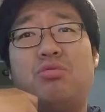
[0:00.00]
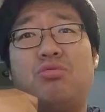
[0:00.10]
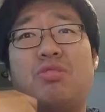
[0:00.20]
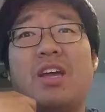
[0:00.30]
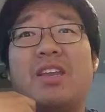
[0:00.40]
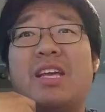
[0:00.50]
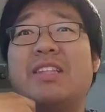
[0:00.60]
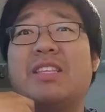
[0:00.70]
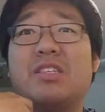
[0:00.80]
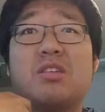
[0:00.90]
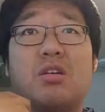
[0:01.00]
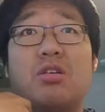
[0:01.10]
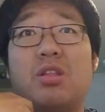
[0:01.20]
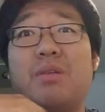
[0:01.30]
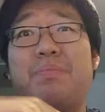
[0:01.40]
to get hit this
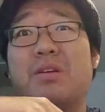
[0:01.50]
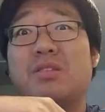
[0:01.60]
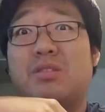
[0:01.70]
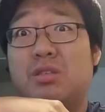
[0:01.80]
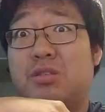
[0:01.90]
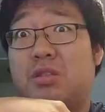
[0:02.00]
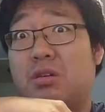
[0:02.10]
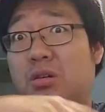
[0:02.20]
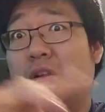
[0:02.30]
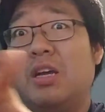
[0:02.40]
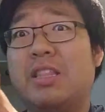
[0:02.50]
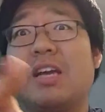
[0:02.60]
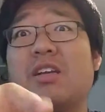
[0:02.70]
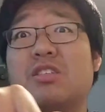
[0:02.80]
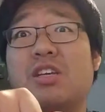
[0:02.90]
early, because since the
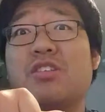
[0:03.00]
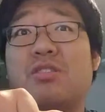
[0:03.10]
deck is